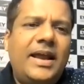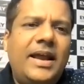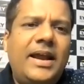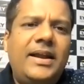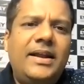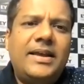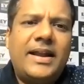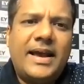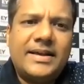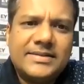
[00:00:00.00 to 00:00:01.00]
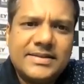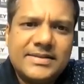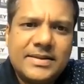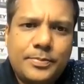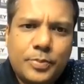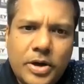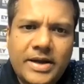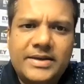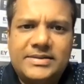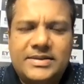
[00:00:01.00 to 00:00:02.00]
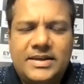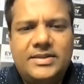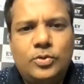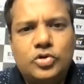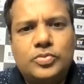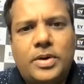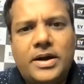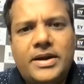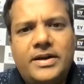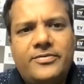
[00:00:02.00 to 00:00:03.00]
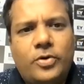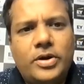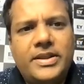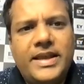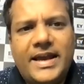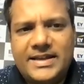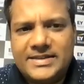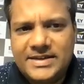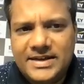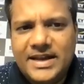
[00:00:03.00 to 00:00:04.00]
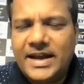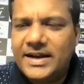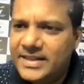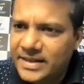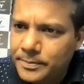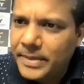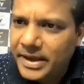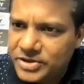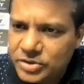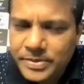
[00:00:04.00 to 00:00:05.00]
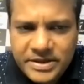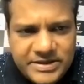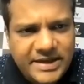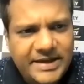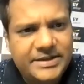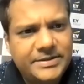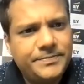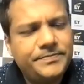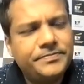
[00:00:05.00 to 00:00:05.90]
and can access the price in those market for the asset at the measurement date.